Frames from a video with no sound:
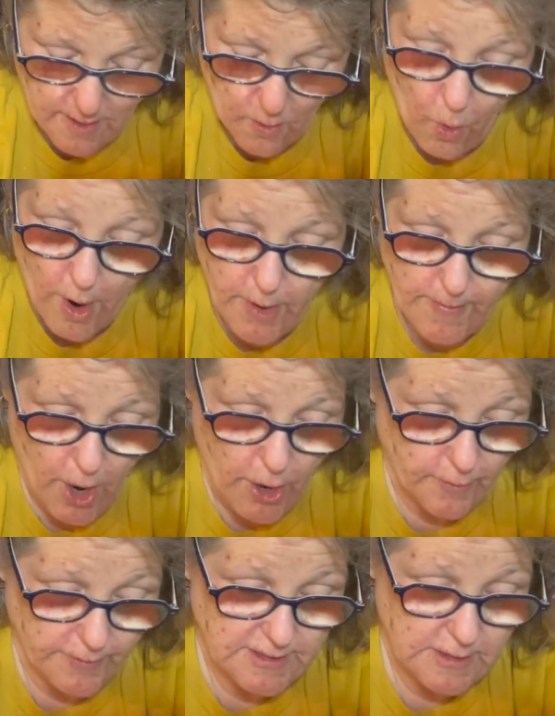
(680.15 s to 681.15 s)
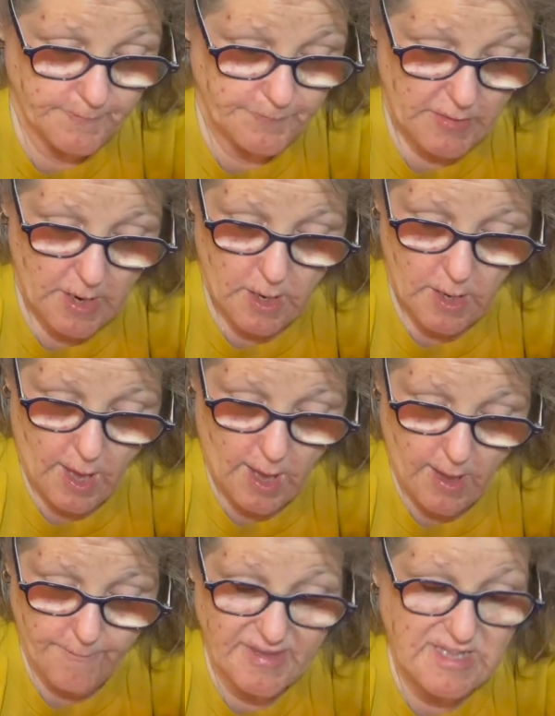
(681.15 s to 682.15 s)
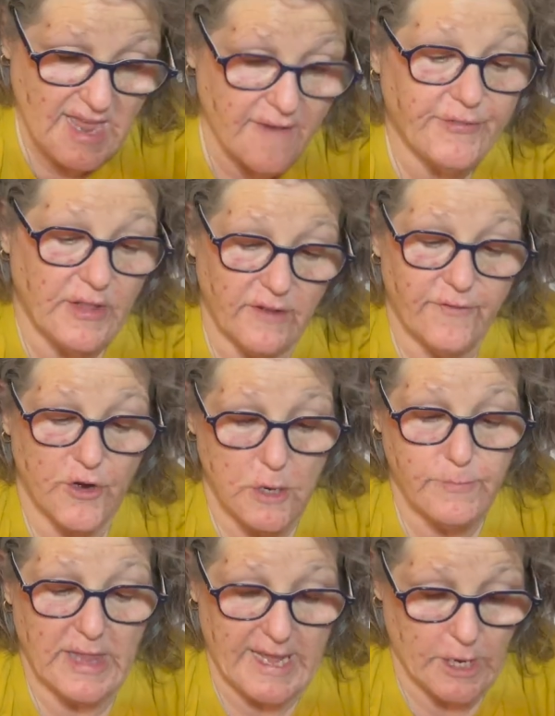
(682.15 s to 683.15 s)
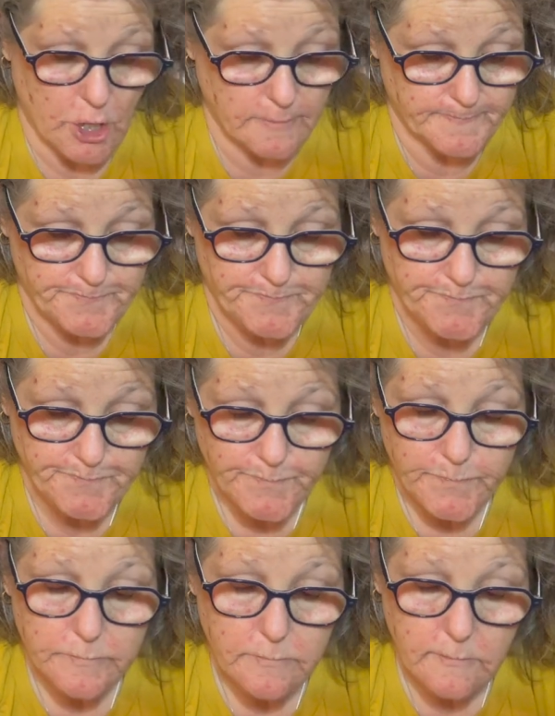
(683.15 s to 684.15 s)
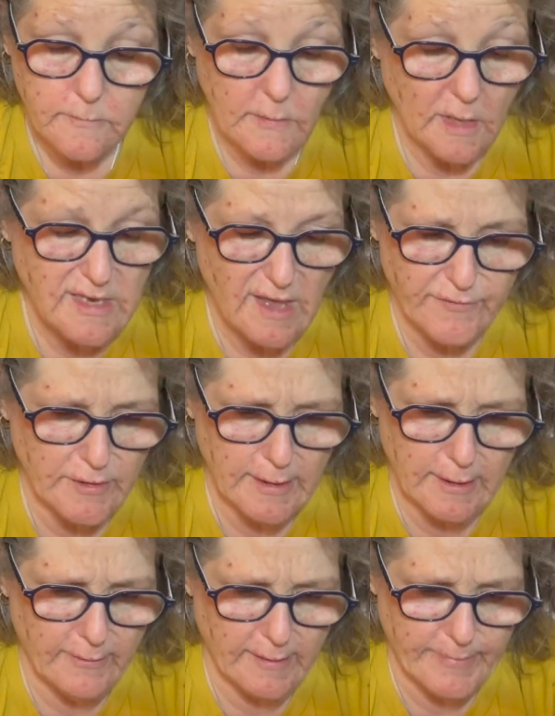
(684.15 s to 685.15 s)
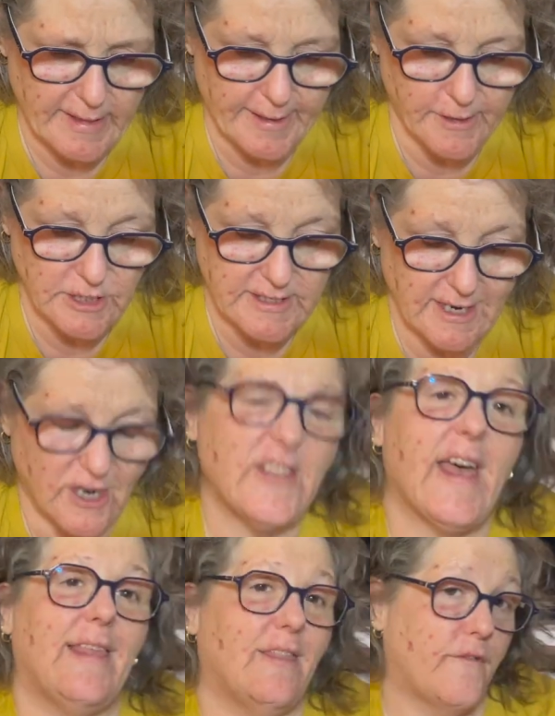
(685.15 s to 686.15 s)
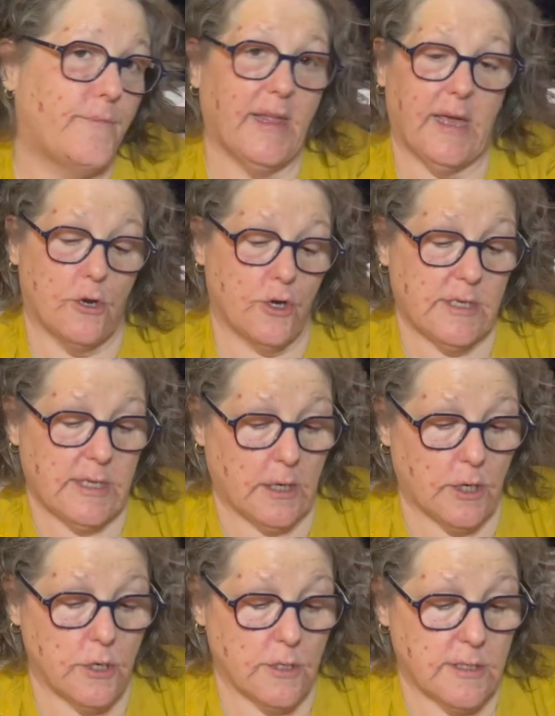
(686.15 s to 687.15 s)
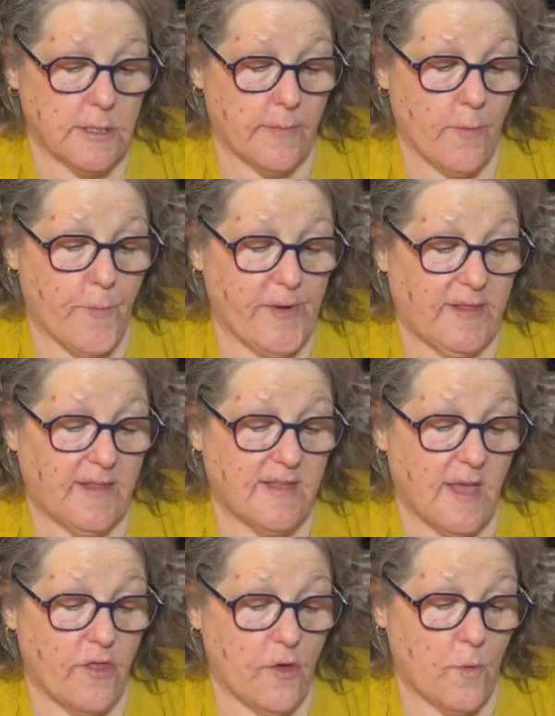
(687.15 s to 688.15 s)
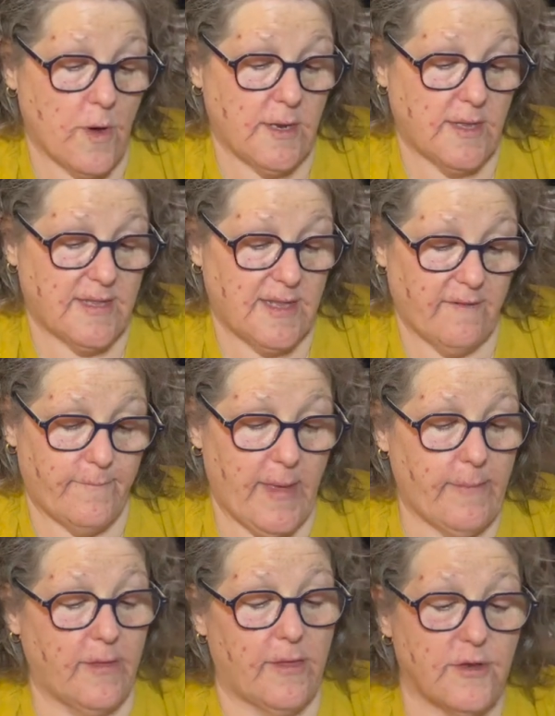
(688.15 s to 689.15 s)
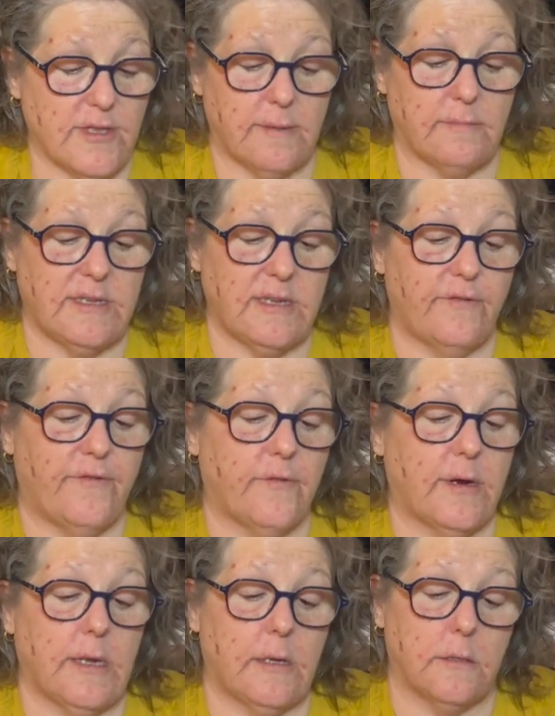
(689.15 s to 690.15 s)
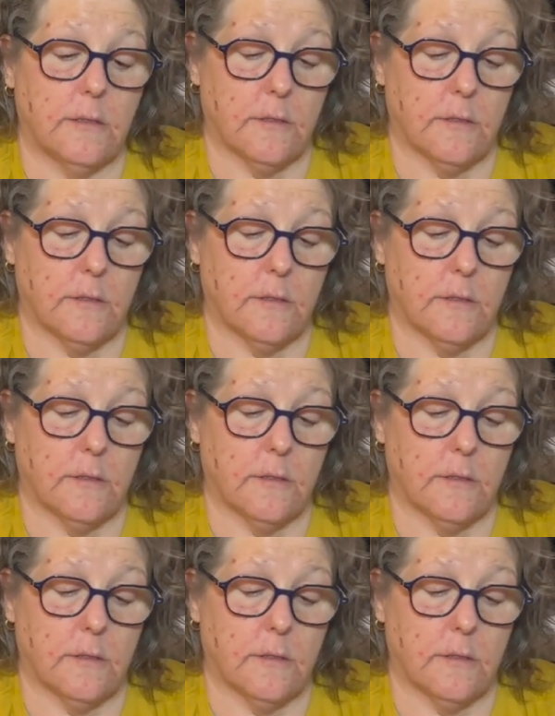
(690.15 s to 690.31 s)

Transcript: water bottles, um, but definitely for your planner. Definitely great planner stickers. I love planner stickers. I'm opening this other one to see if maybe there's some different